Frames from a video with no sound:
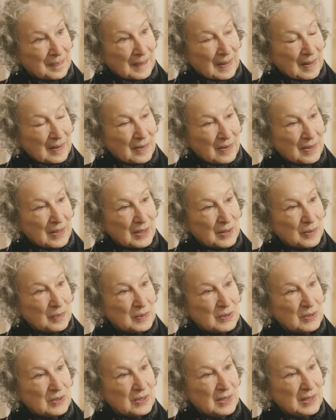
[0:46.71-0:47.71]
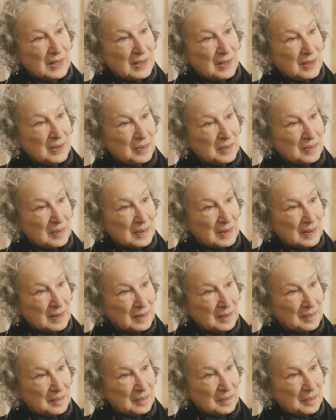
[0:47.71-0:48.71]
don't think it was she who
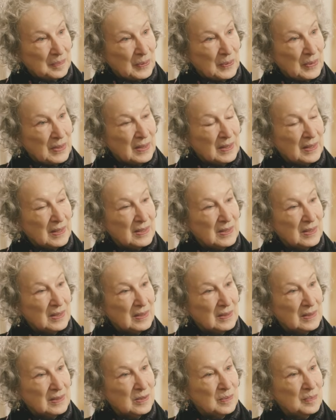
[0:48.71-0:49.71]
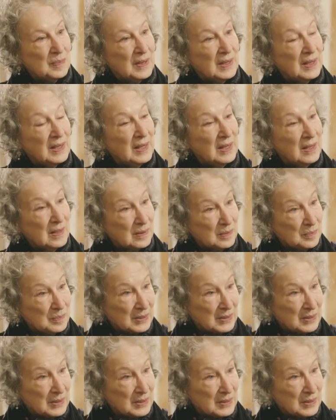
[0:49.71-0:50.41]
put the idea into my head,